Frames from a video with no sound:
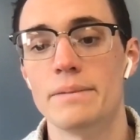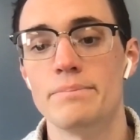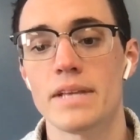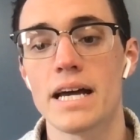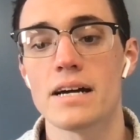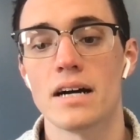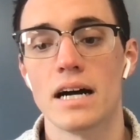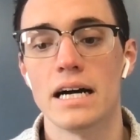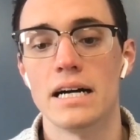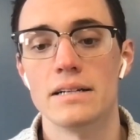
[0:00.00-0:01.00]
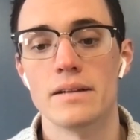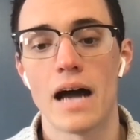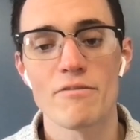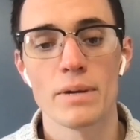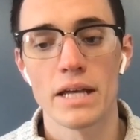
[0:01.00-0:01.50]
yeah,
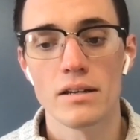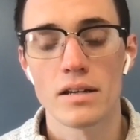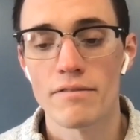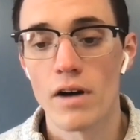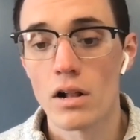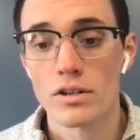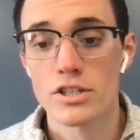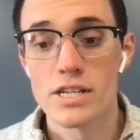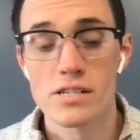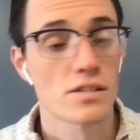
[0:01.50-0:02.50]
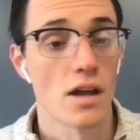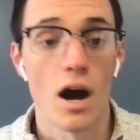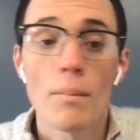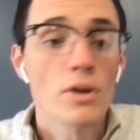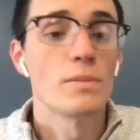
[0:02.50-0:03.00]
I've been a follower of Jesus
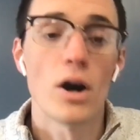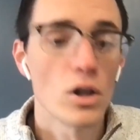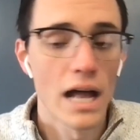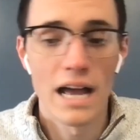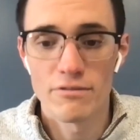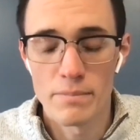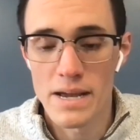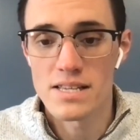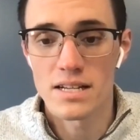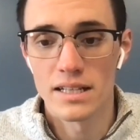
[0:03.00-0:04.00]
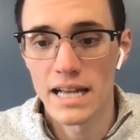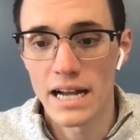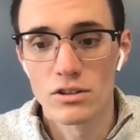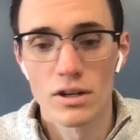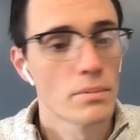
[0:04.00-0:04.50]
almost my whole life, basically. I
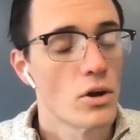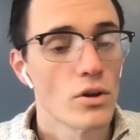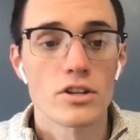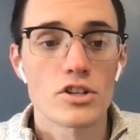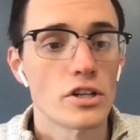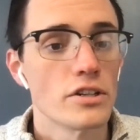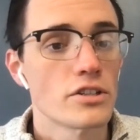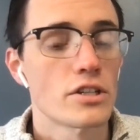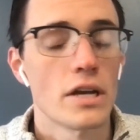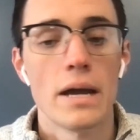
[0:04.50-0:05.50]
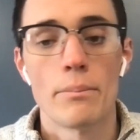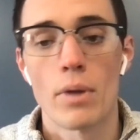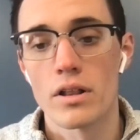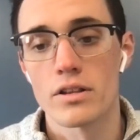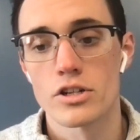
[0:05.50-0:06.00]
grew up going to church,
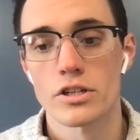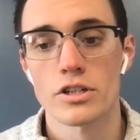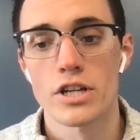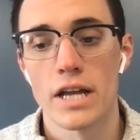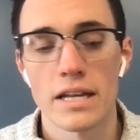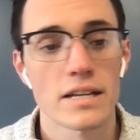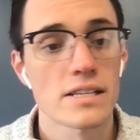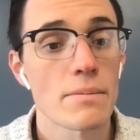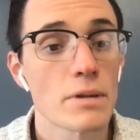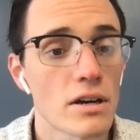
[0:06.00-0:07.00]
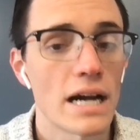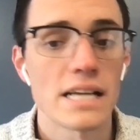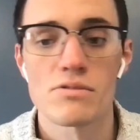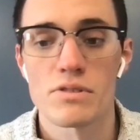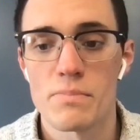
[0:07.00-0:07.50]
part of the church, and accepted
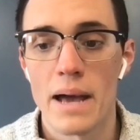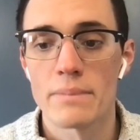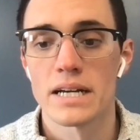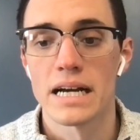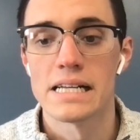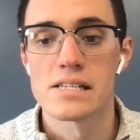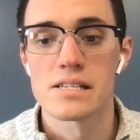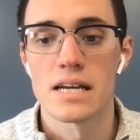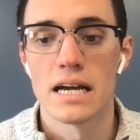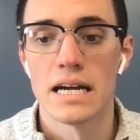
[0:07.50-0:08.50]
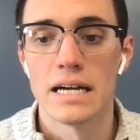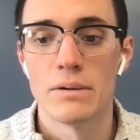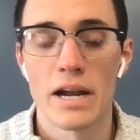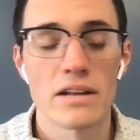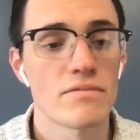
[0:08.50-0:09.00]
Christ and was baptized
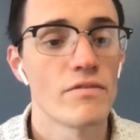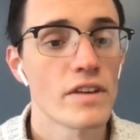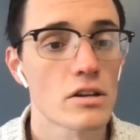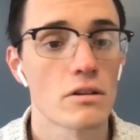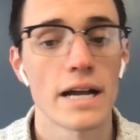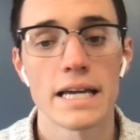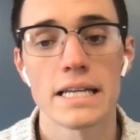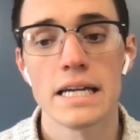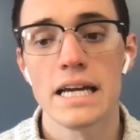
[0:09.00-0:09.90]
when I was in 5th grade.